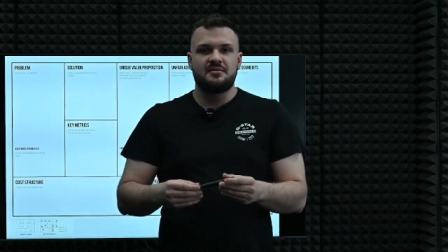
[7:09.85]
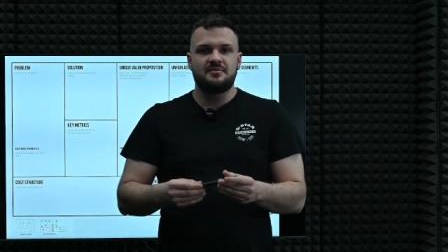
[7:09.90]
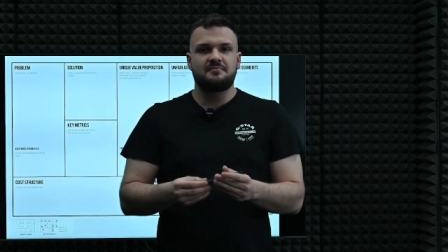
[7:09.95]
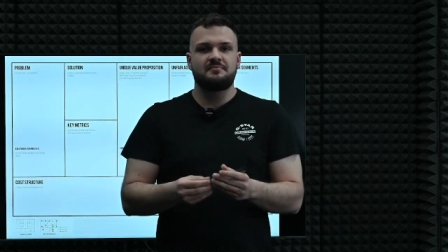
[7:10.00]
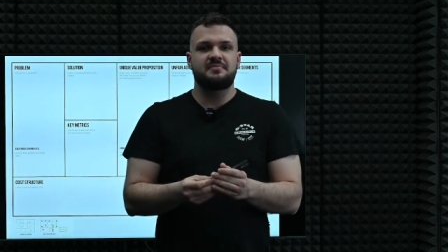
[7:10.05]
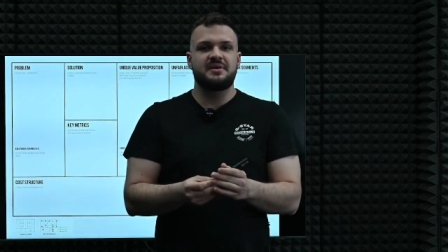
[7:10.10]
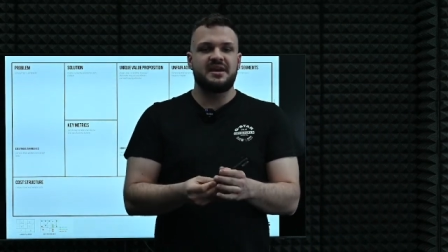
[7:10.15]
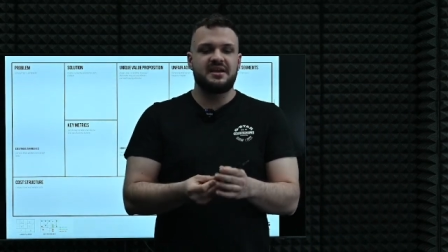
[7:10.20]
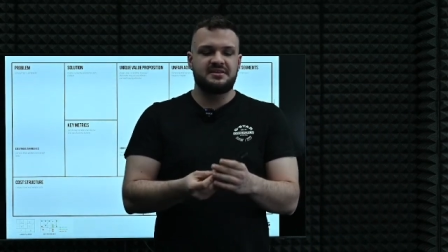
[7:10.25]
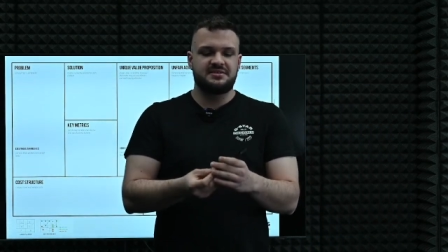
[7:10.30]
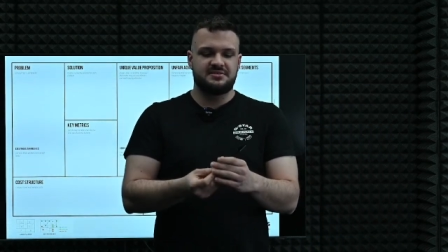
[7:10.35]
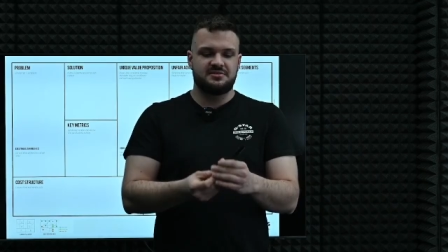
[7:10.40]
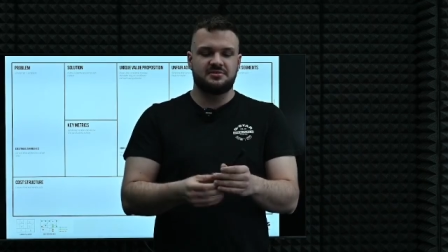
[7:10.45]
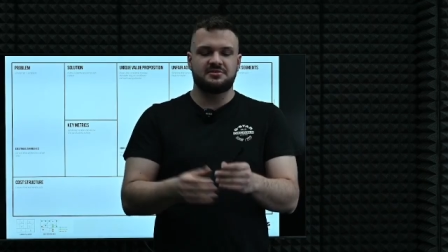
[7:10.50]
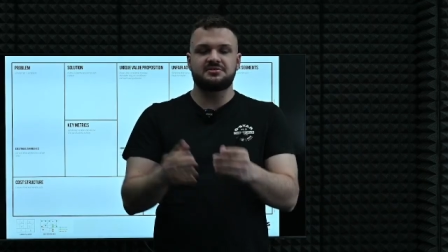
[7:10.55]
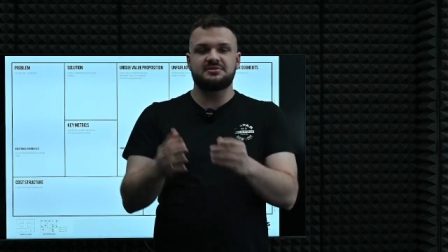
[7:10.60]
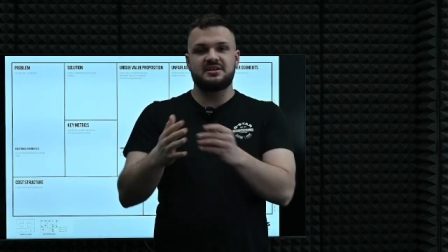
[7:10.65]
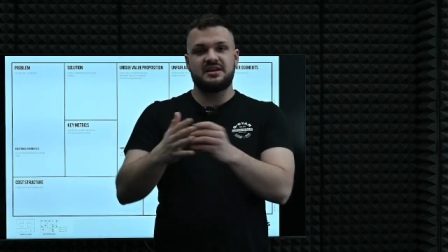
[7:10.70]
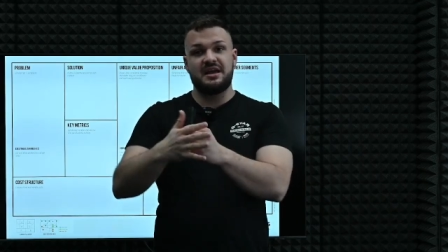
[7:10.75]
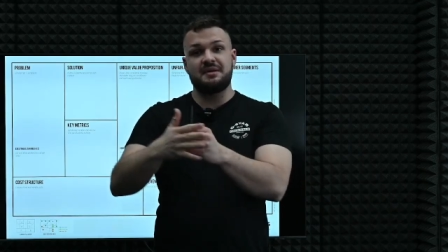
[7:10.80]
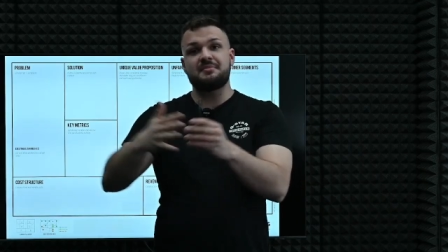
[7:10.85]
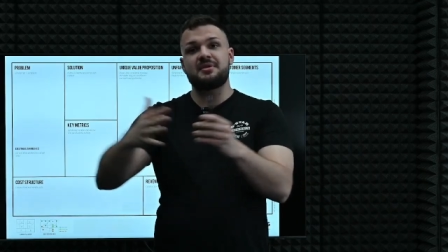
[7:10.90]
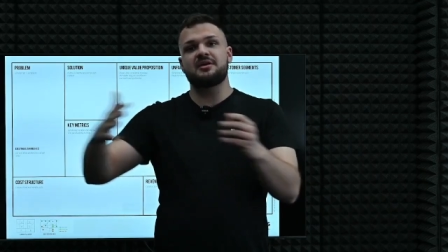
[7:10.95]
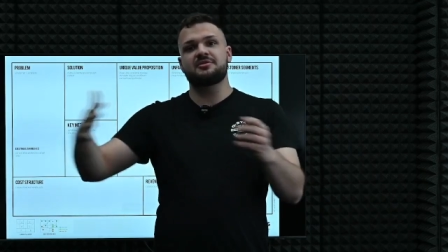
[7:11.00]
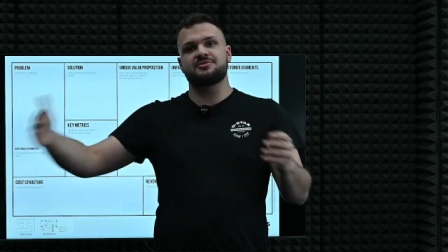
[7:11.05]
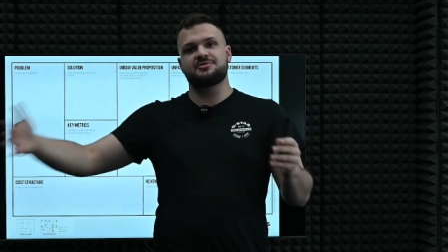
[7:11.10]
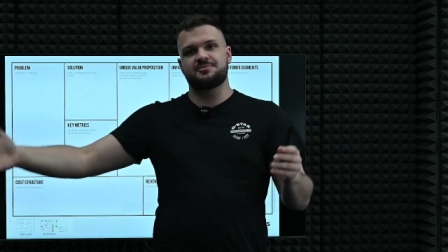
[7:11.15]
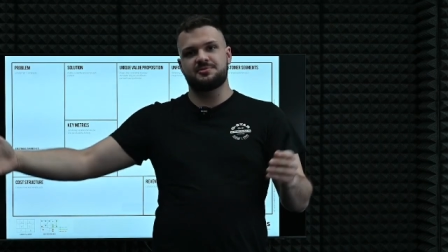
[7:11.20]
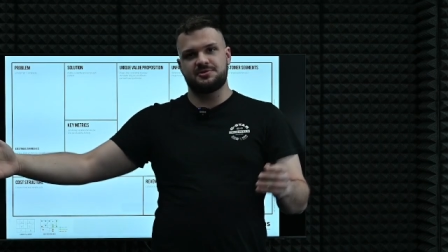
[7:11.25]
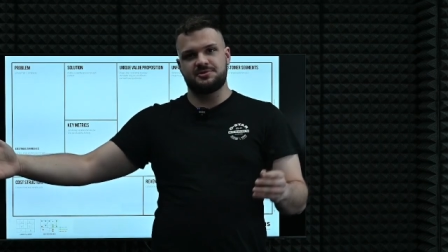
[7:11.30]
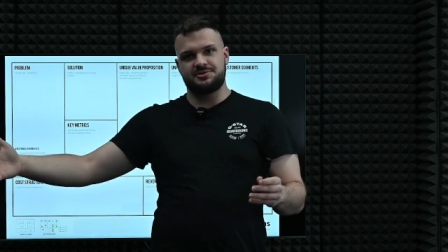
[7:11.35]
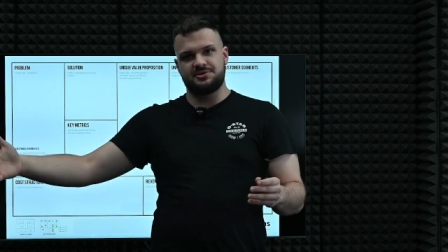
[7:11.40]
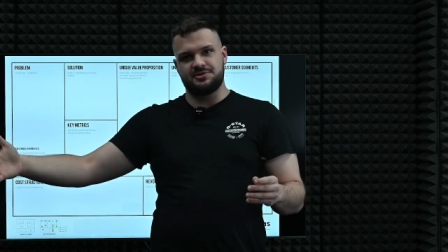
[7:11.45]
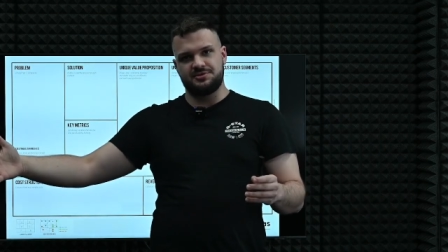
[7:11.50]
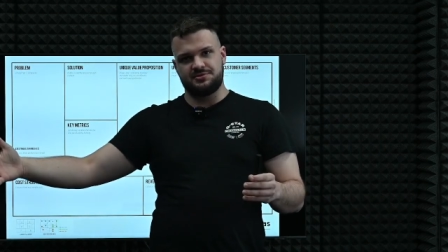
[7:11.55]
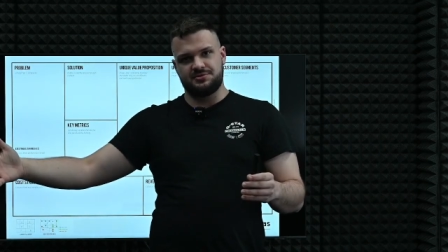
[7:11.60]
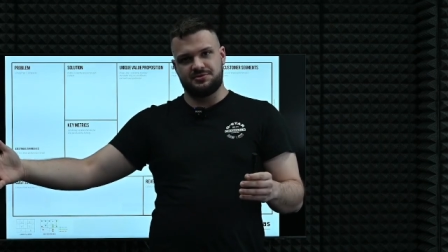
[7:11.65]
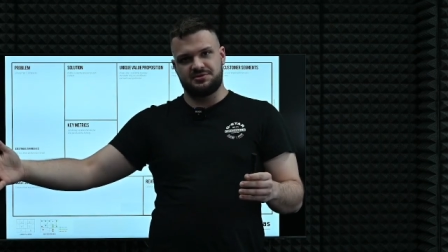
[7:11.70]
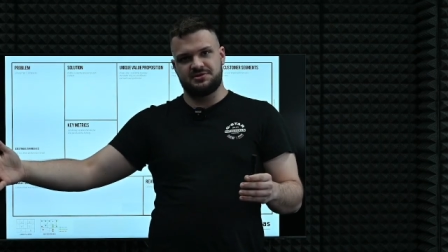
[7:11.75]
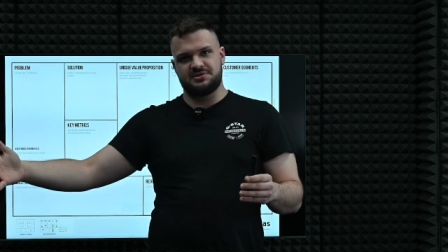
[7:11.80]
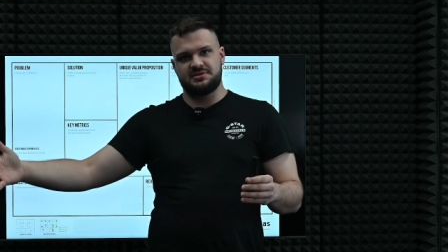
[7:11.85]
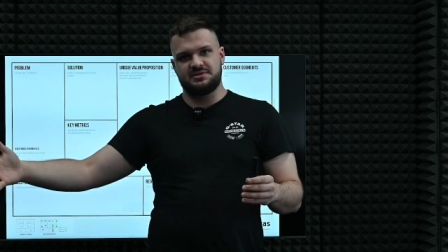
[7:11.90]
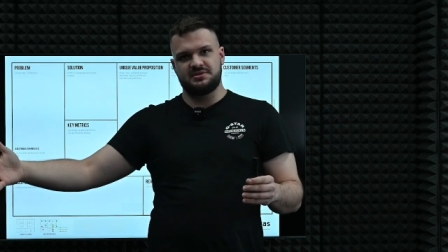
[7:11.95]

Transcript: based on the amount produced.